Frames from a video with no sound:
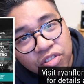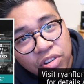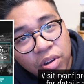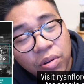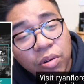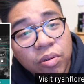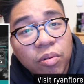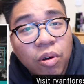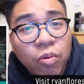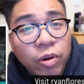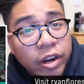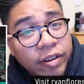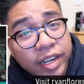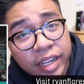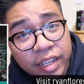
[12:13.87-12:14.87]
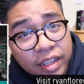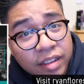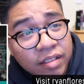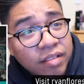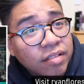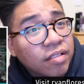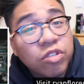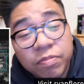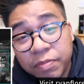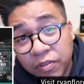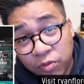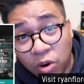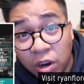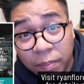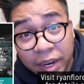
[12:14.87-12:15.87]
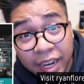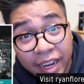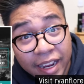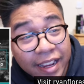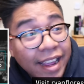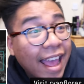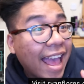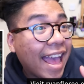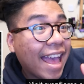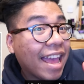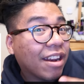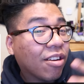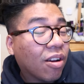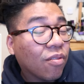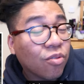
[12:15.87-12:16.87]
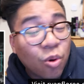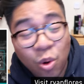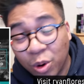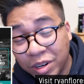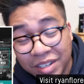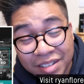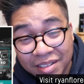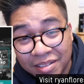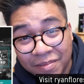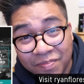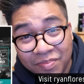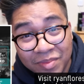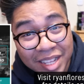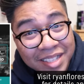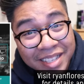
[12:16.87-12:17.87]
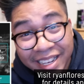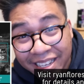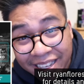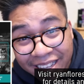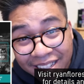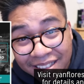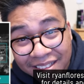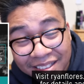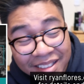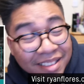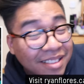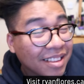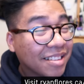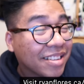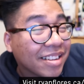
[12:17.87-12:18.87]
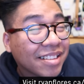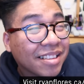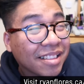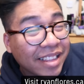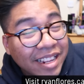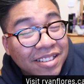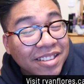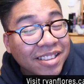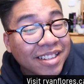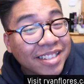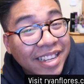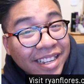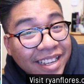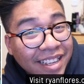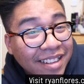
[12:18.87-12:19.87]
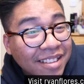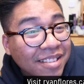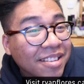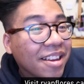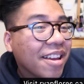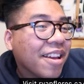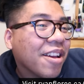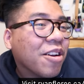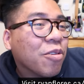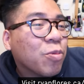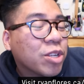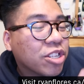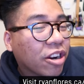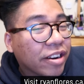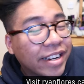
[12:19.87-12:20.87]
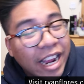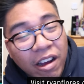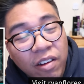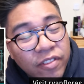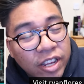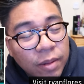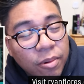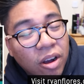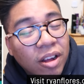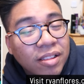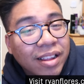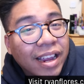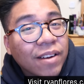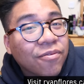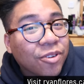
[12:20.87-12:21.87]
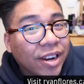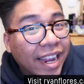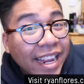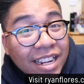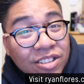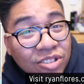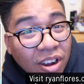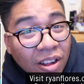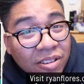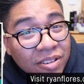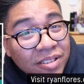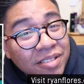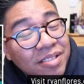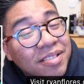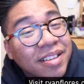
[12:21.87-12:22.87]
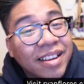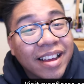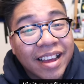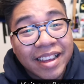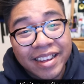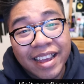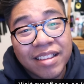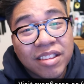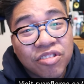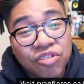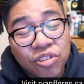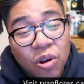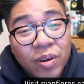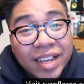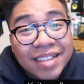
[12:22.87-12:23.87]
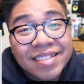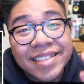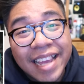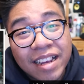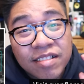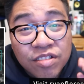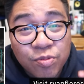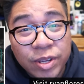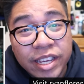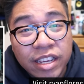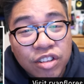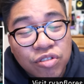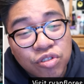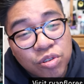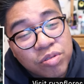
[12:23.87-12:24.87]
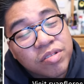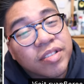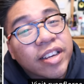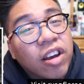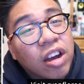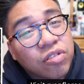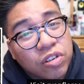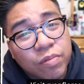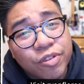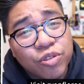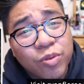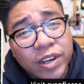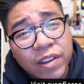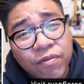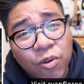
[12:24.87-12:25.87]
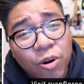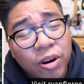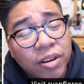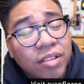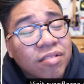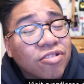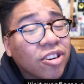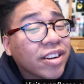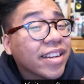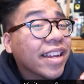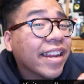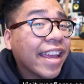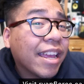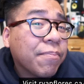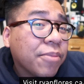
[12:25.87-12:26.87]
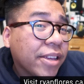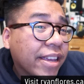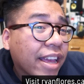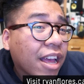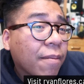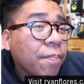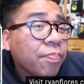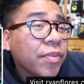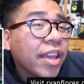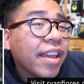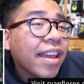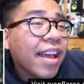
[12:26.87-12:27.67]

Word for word: the show, where it is, who's performing, and of course, the tickets the, t- the link to the tickets, which are now available online for $8. Again, the show is next week, Tuesday, October 24th, starting at 8 p.m.